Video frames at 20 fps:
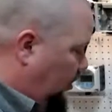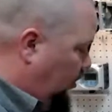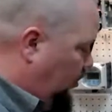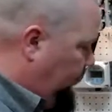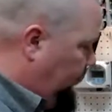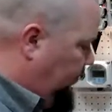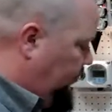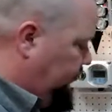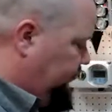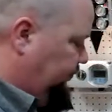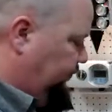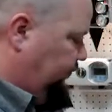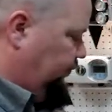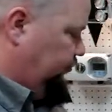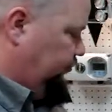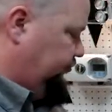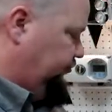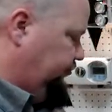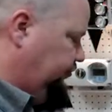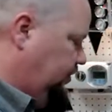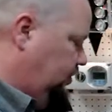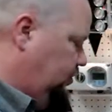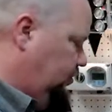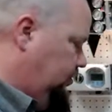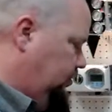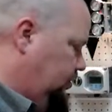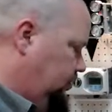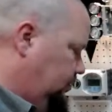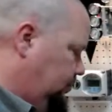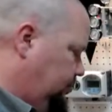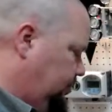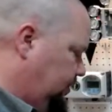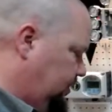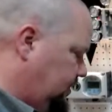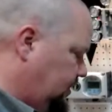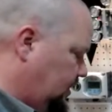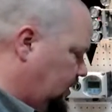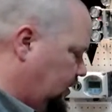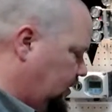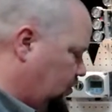almost full stroke, but
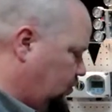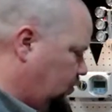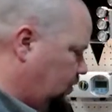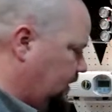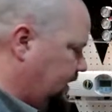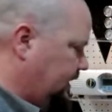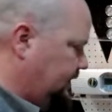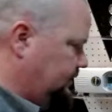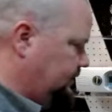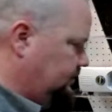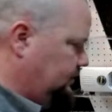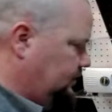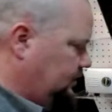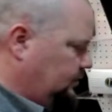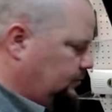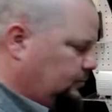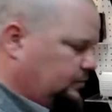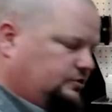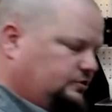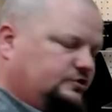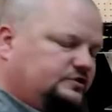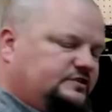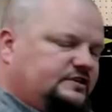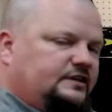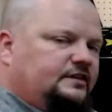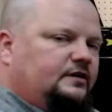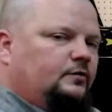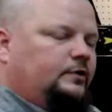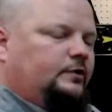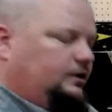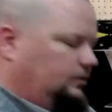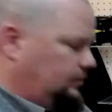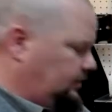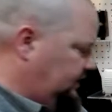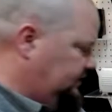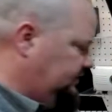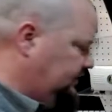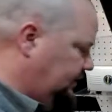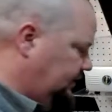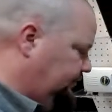not quite. But you see that we don't
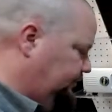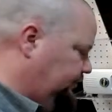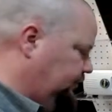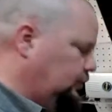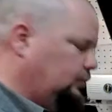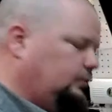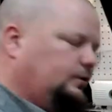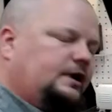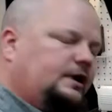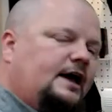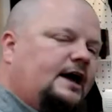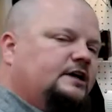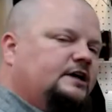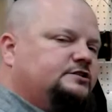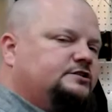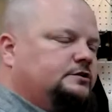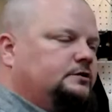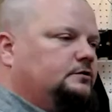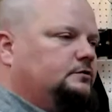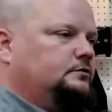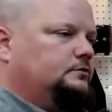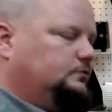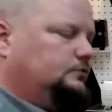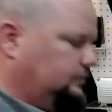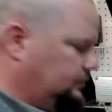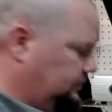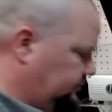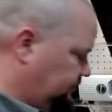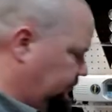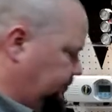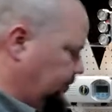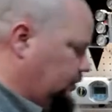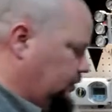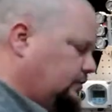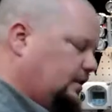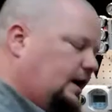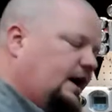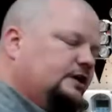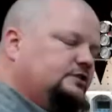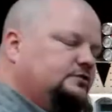get that fluid action, smooth
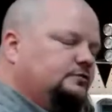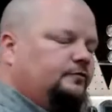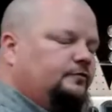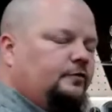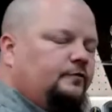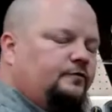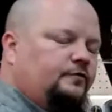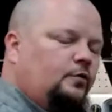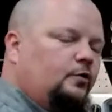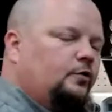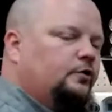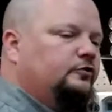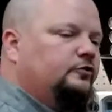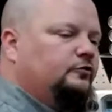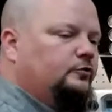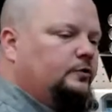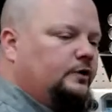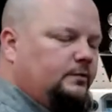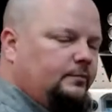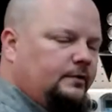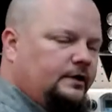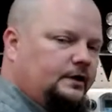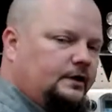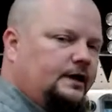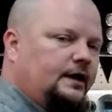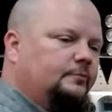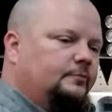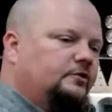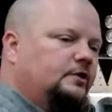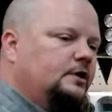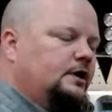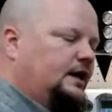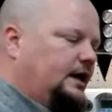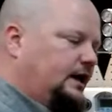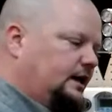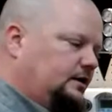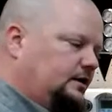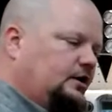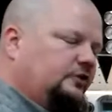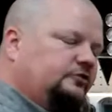action from 4 to 20 milliamps.
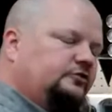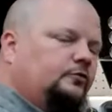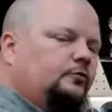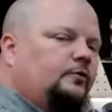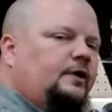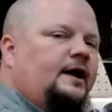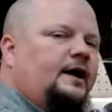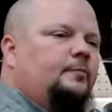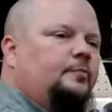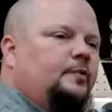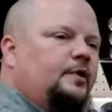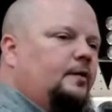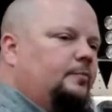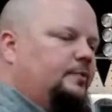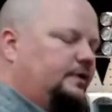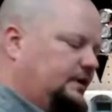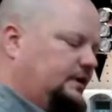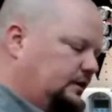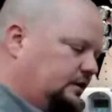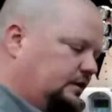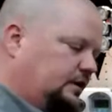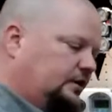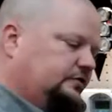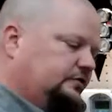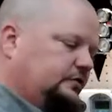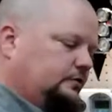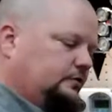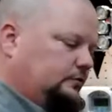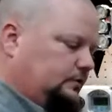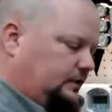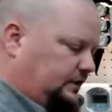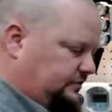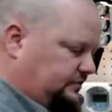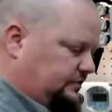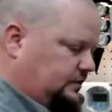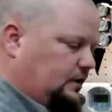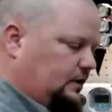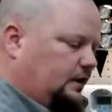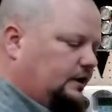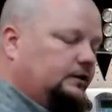It doesn't ramp up, and it's
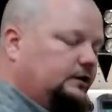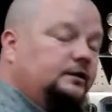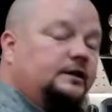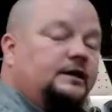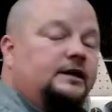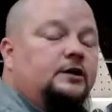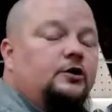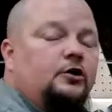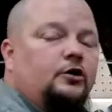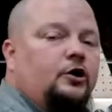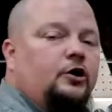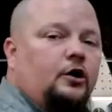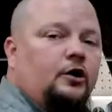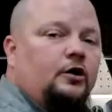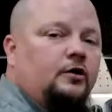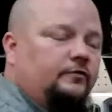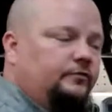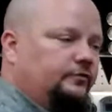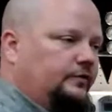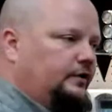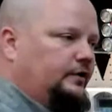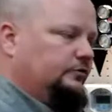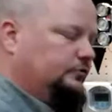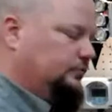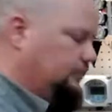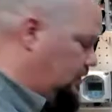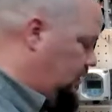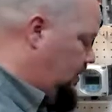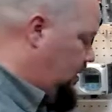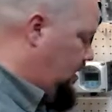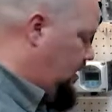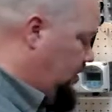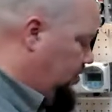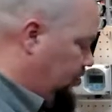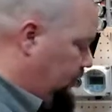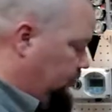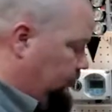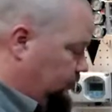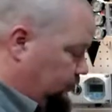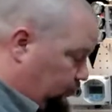not a linear curve as
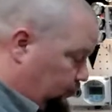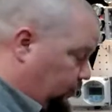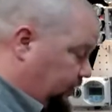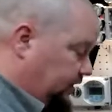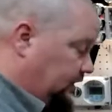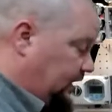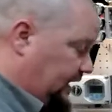we'd